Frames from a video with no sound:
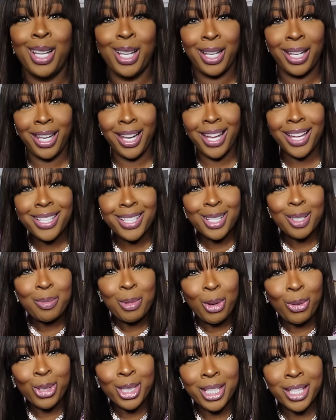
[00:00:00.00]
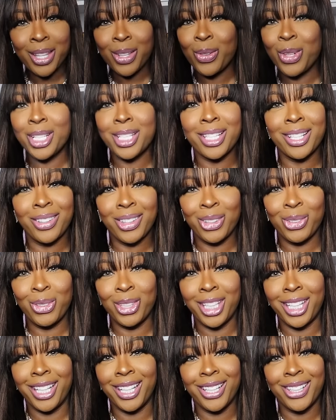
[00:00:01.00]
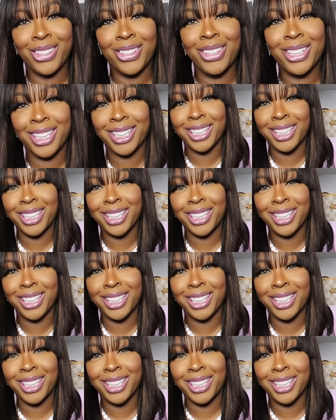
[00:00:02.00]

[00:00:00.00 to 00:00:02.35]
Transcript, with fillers: let's move into the rest of the video.